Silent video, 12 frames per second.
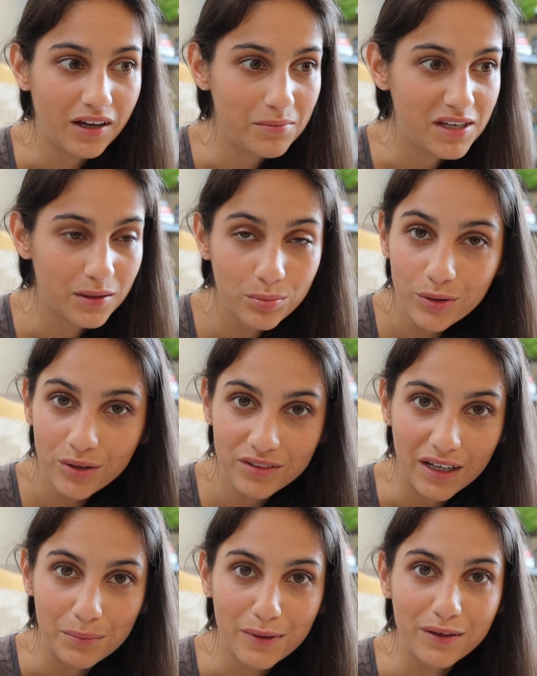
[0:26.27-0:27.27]
I made a
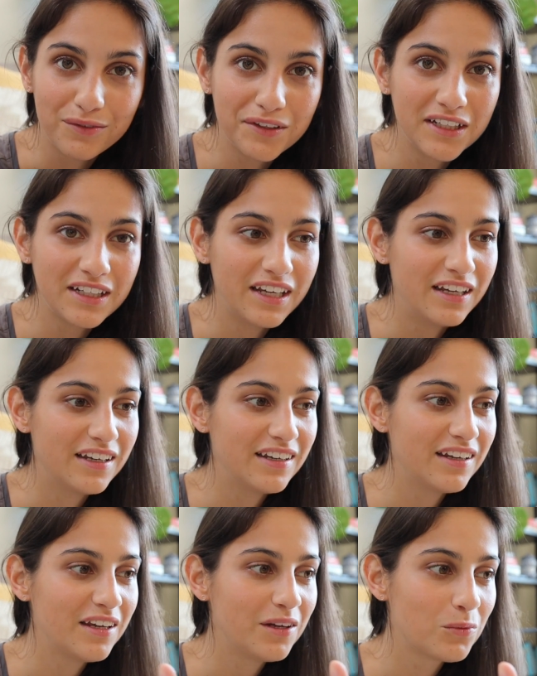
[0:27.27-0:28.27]
prototype out of it
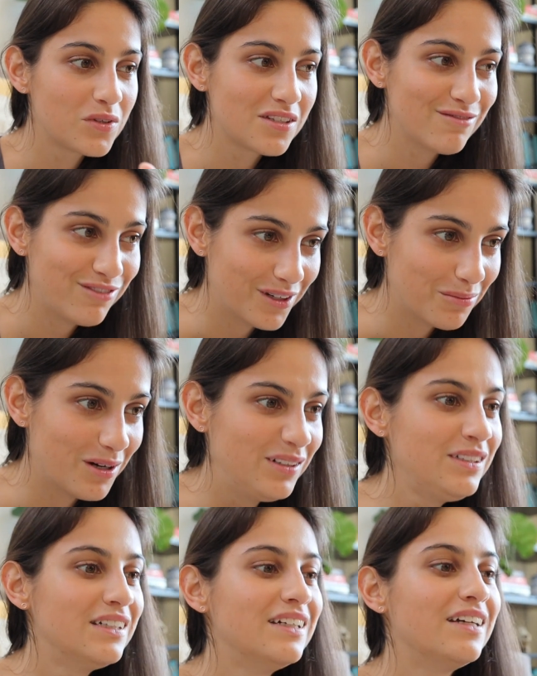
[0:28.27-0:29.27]
and it was in
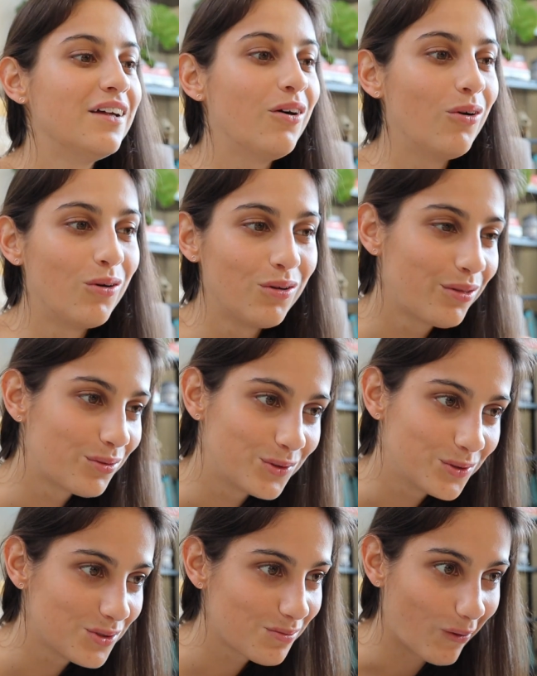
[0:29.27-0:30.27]
Figma, all
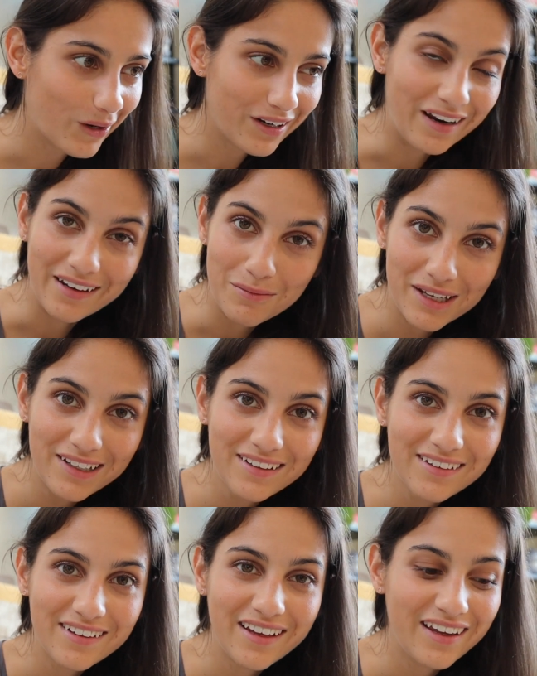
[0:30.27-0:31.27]
through Smart Animate.